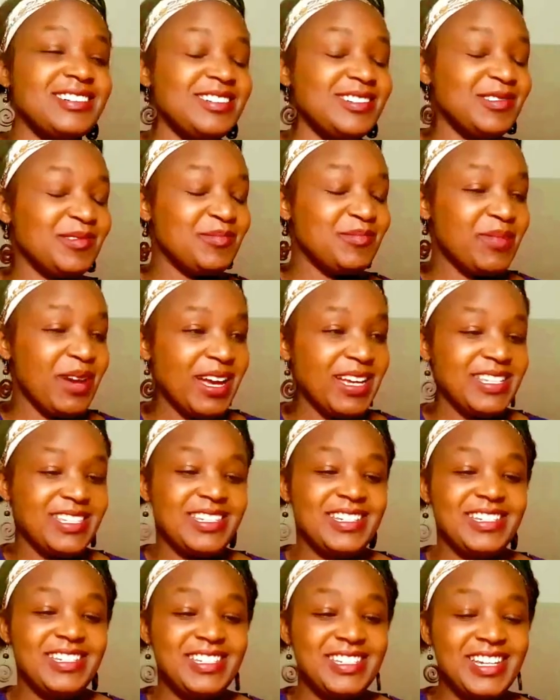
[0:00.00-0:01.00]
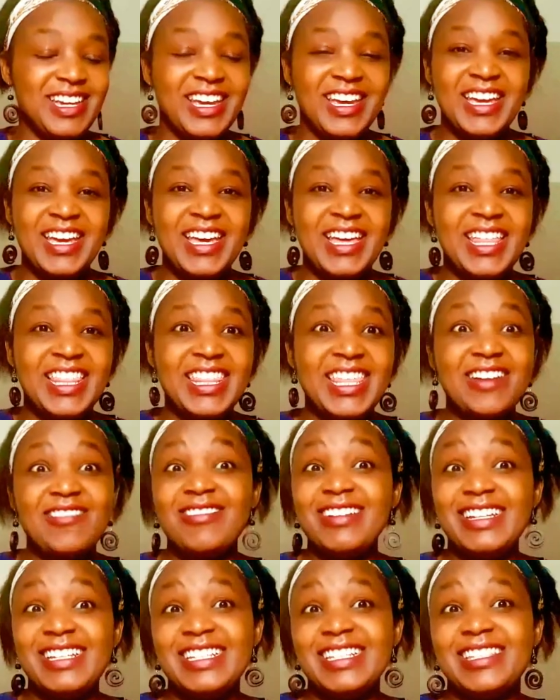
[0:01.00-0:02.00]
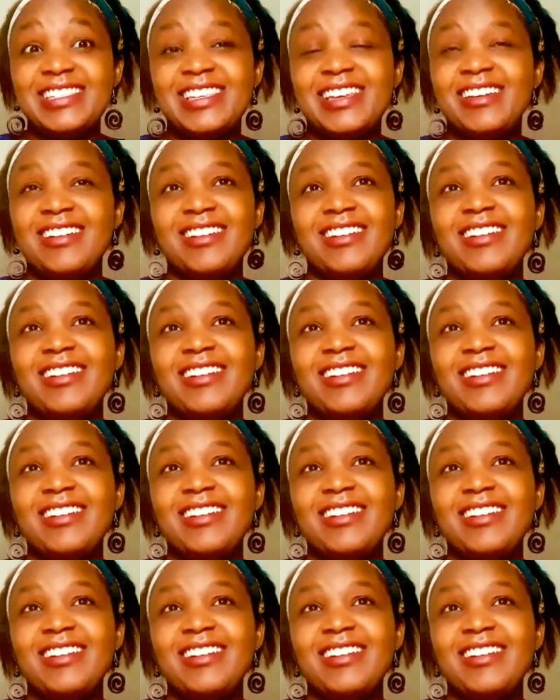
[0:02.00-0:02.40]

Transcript: of passage there is